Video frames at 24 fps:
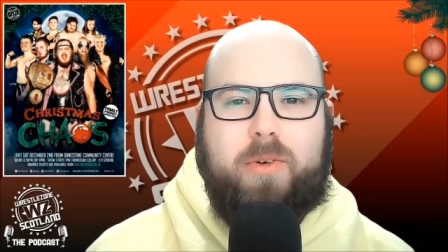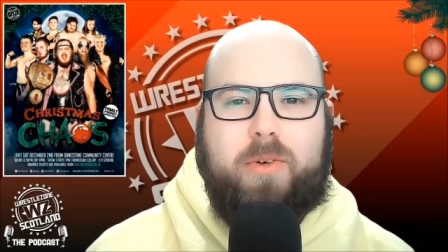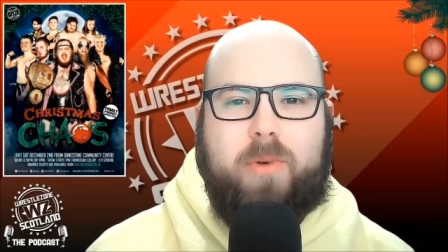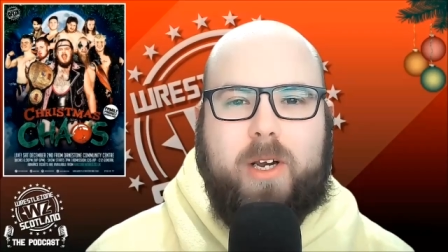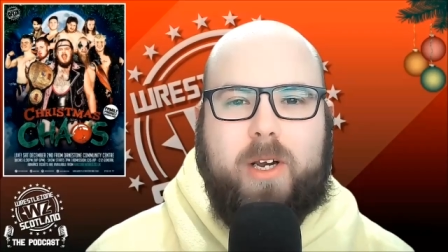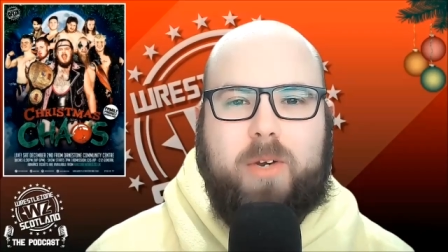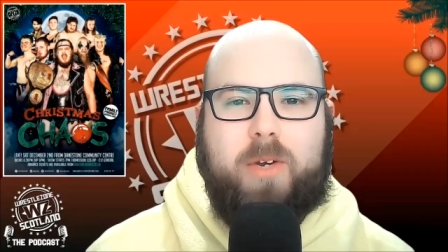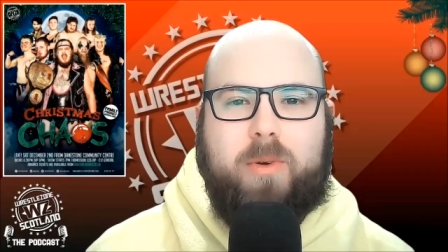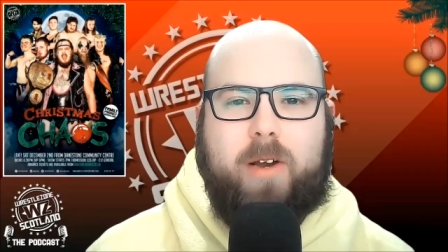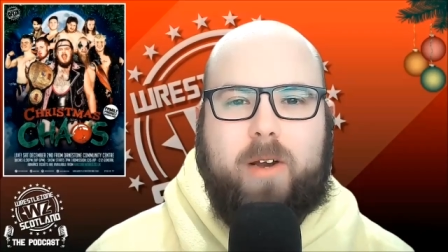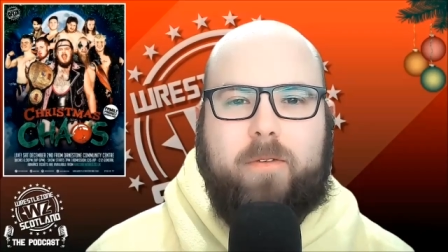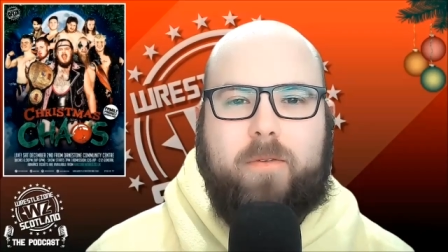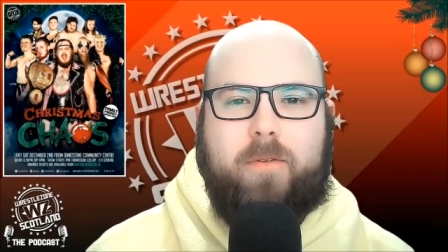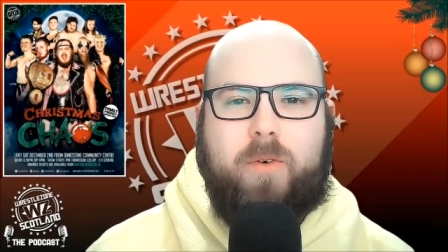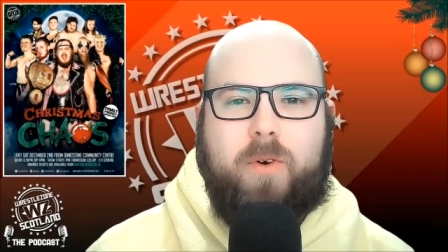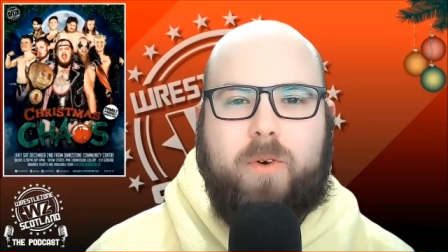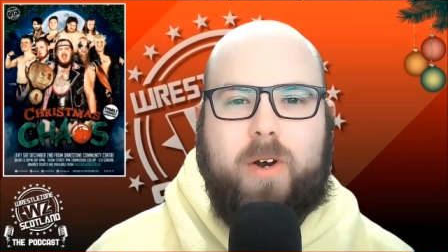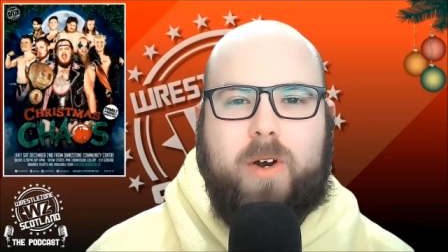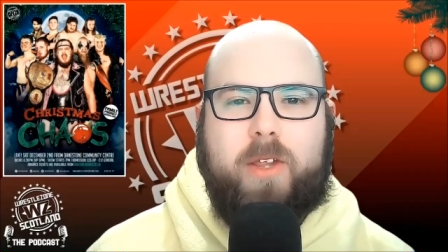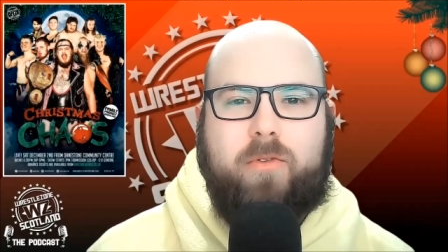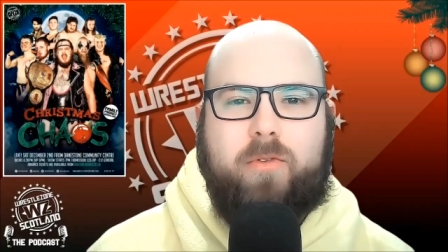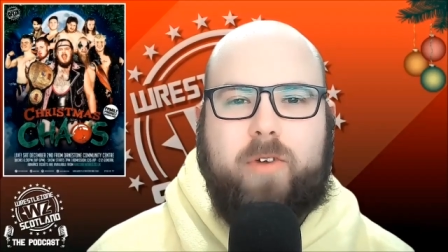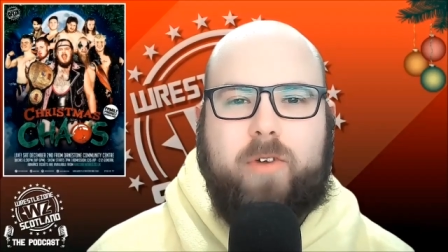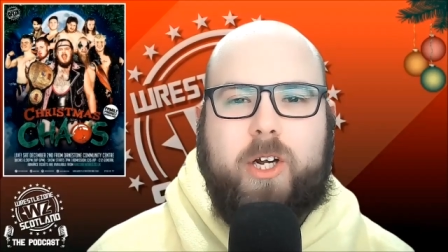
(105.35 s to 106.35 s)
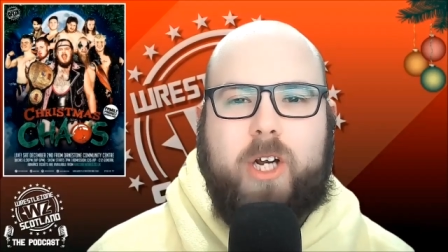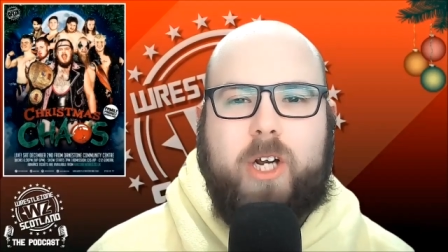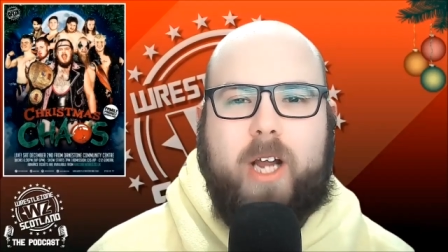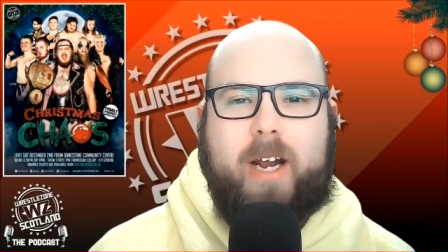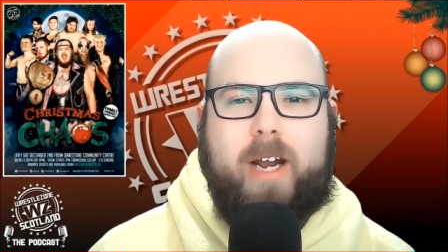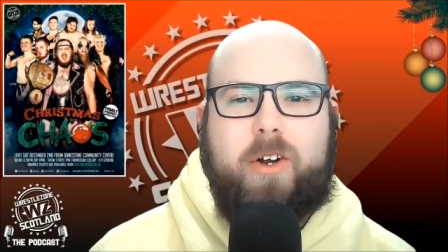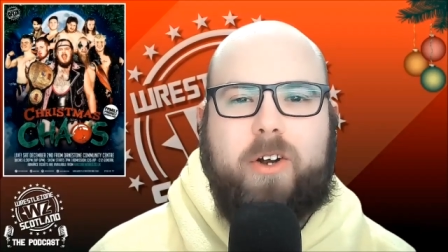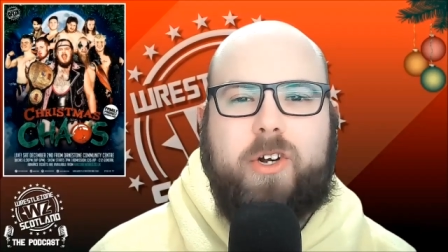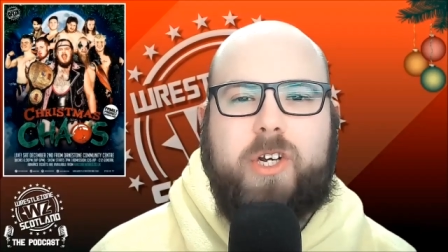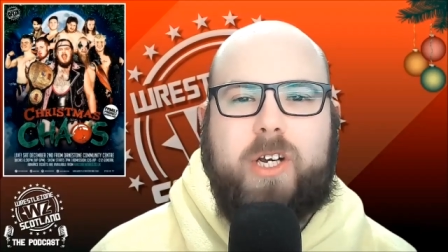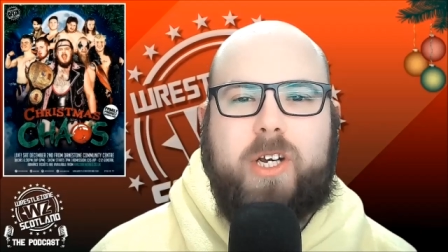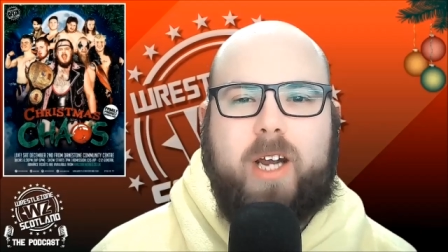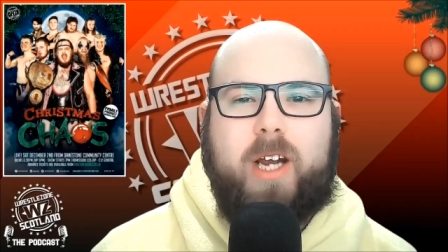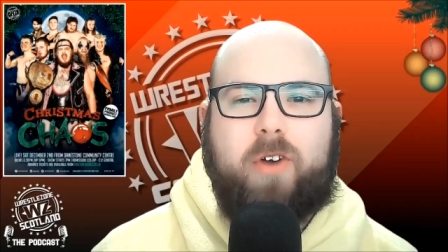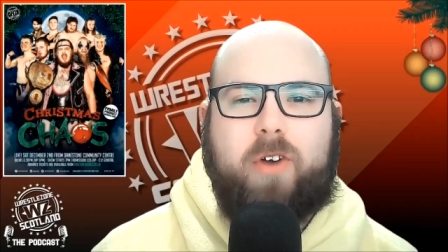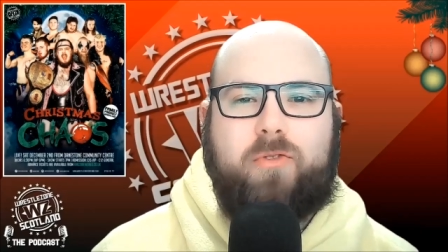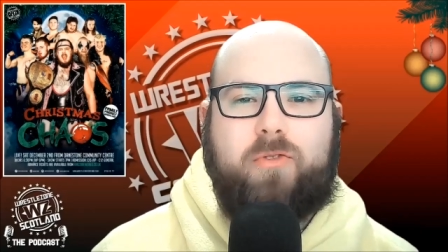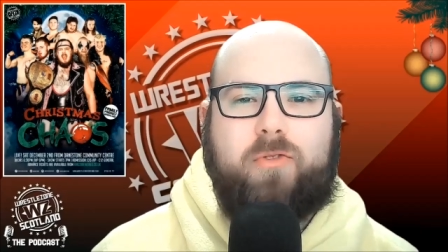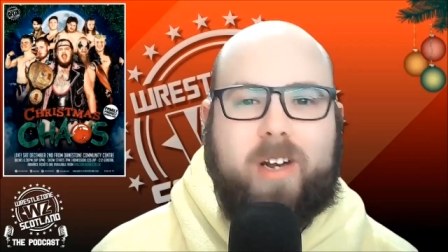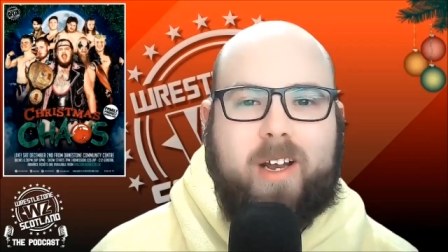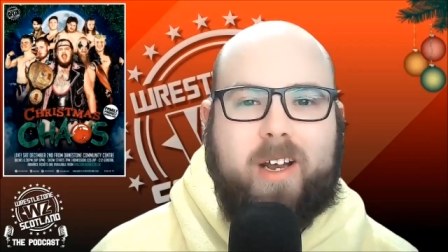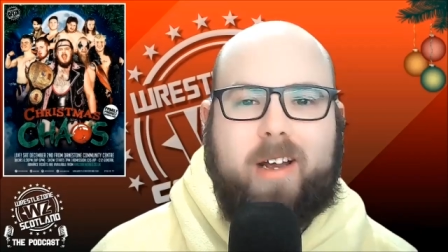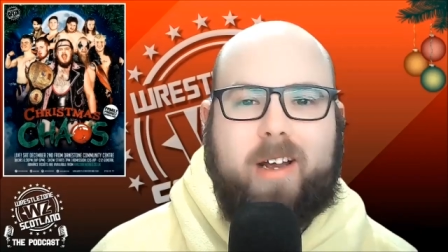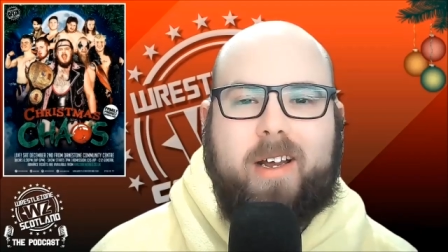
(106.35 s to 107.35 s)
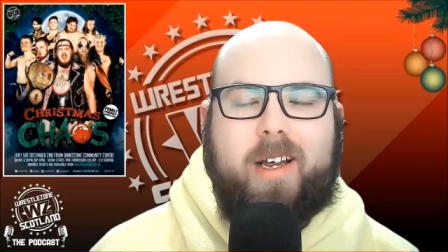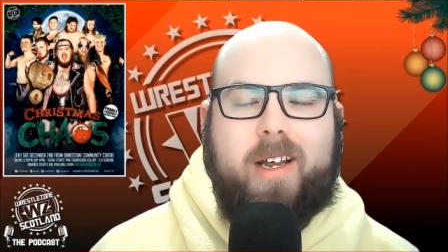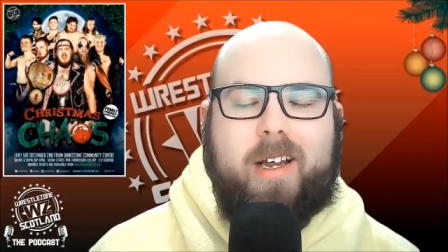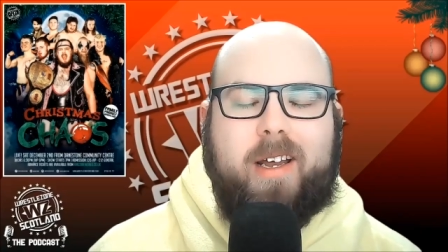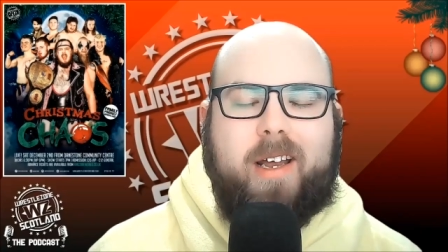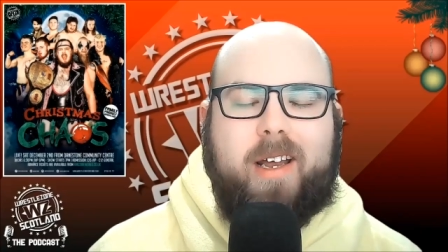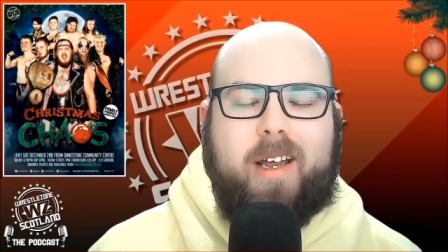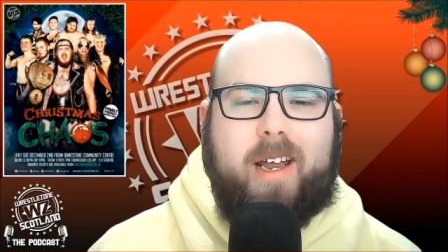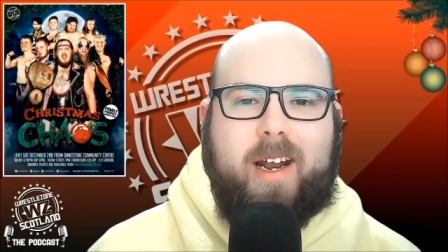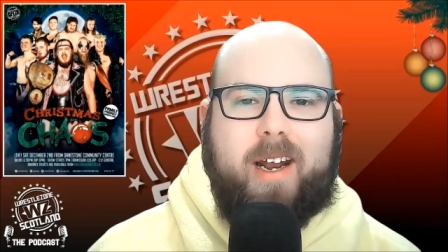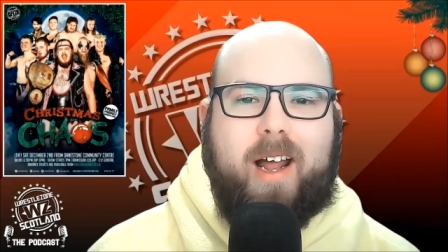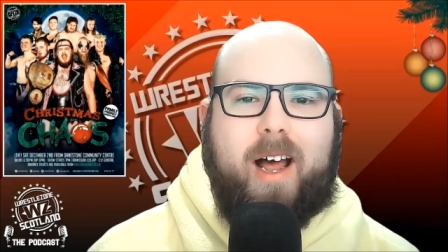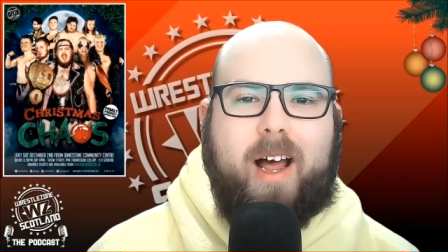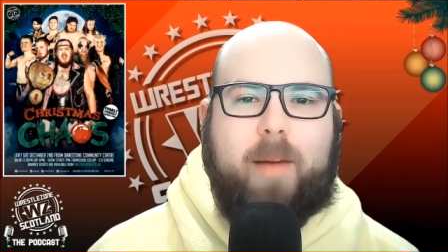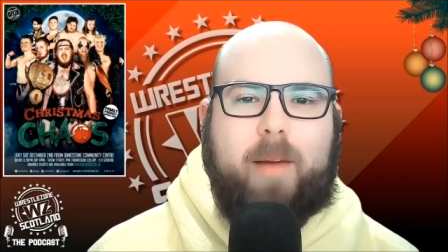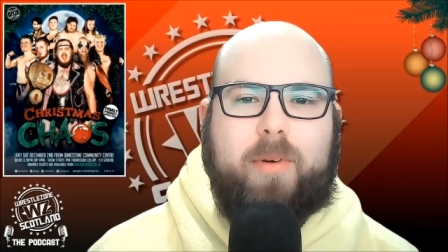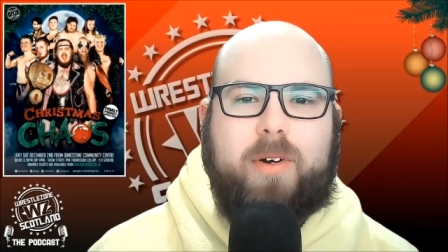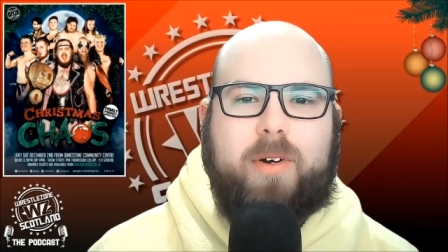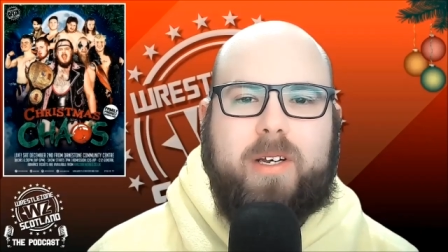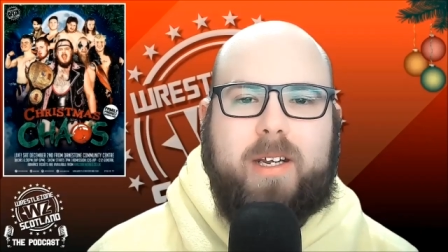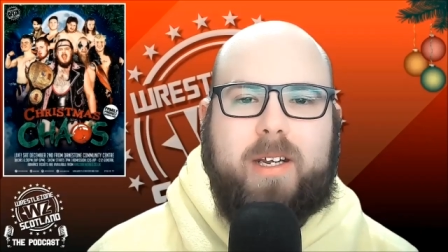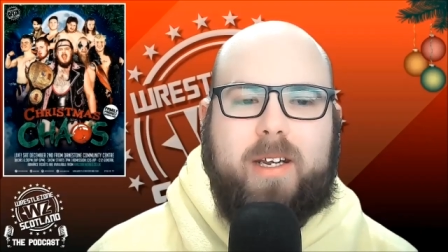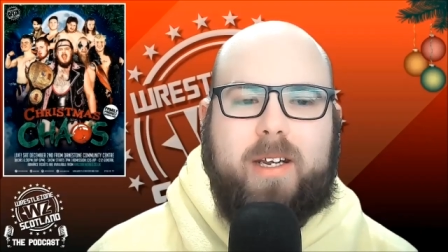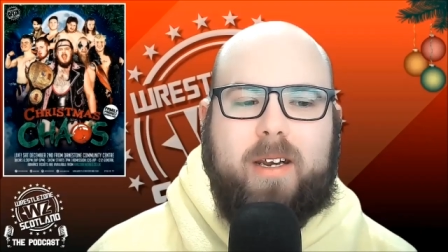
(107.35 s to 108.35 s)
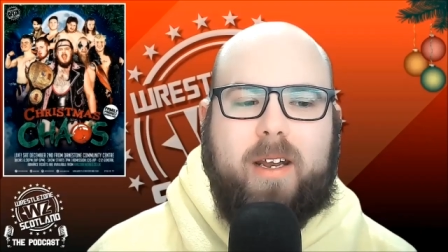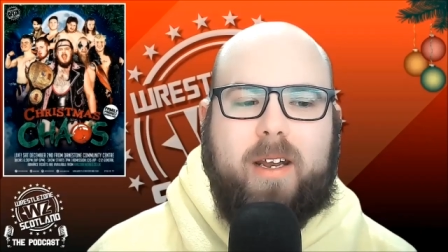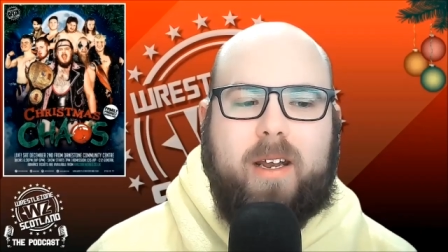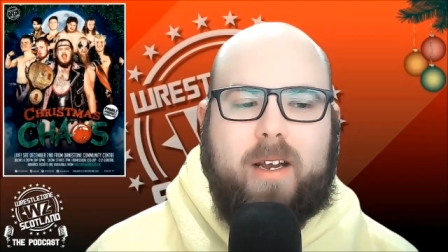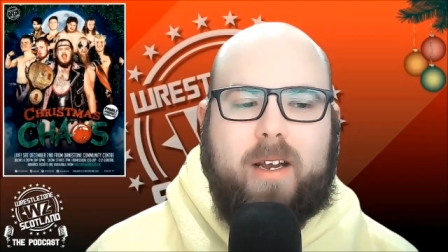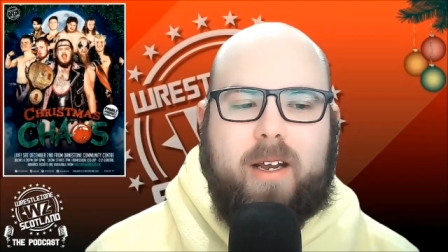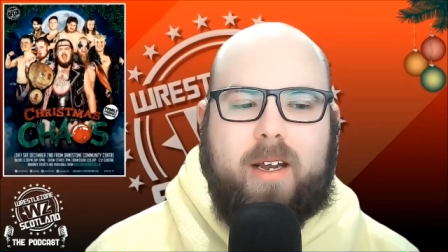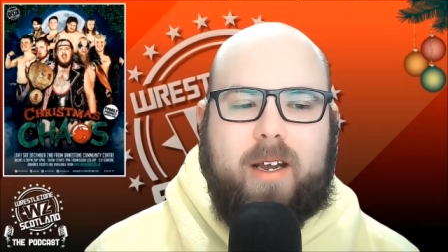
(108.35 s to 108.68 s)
2024, at the Rich Energy Arena in Aberdeen.